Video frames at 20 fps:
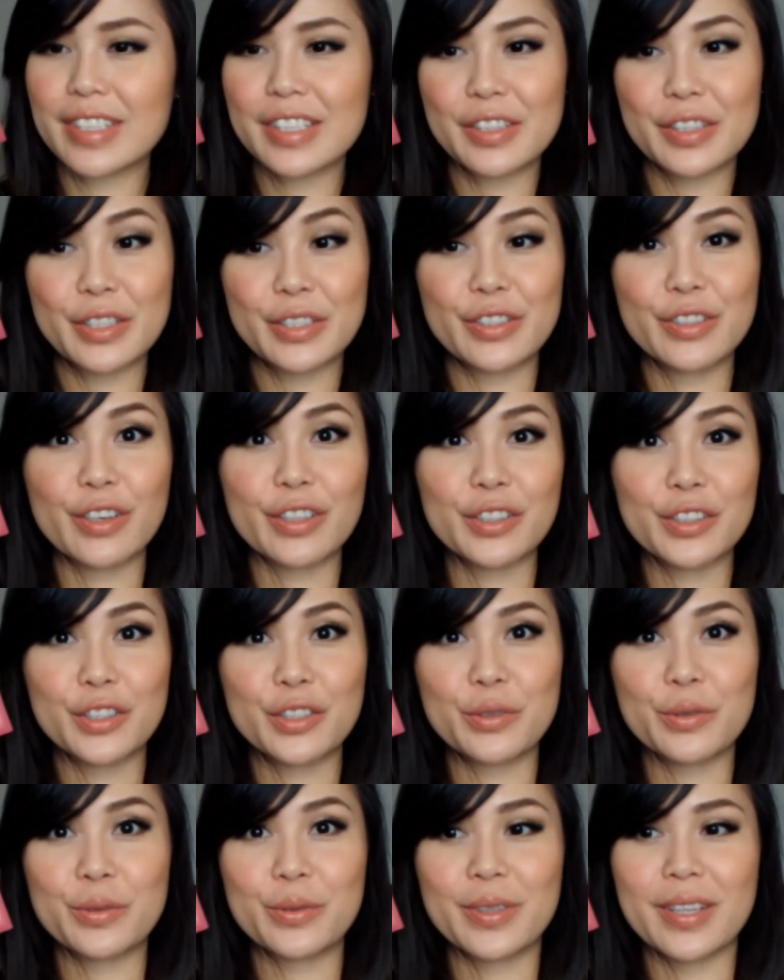did not
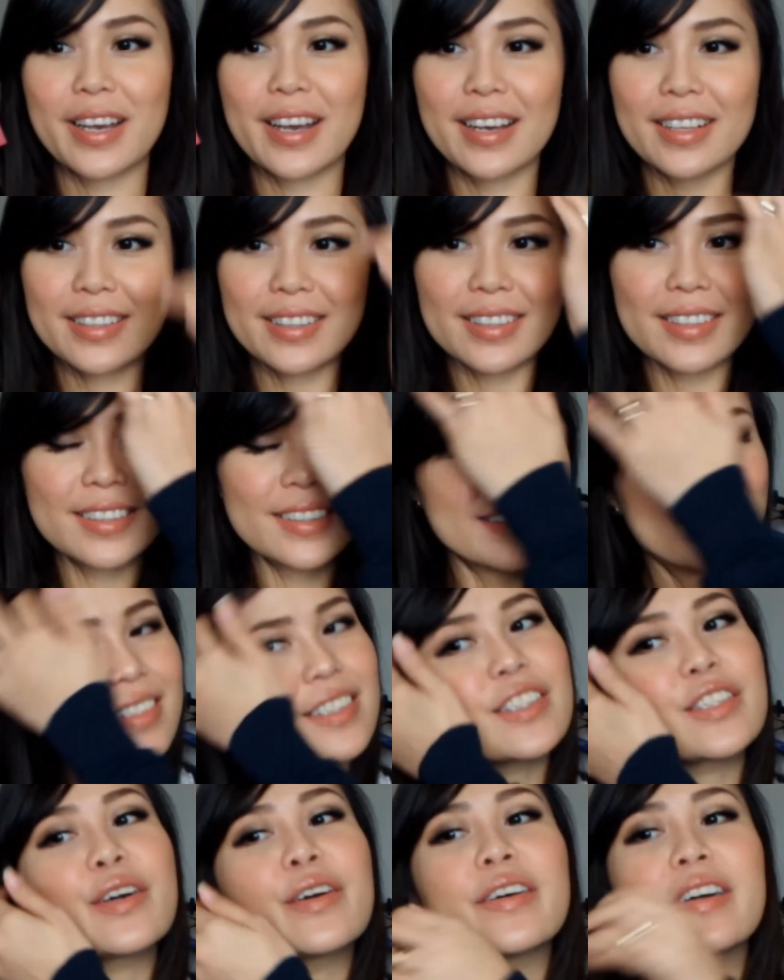do that.
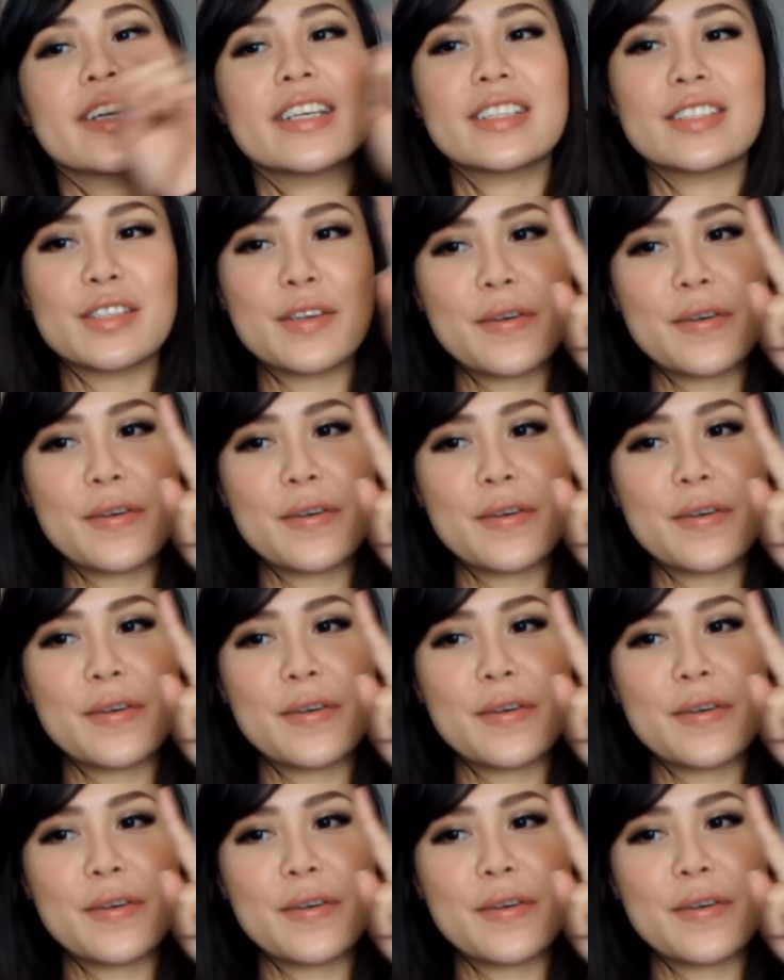So it's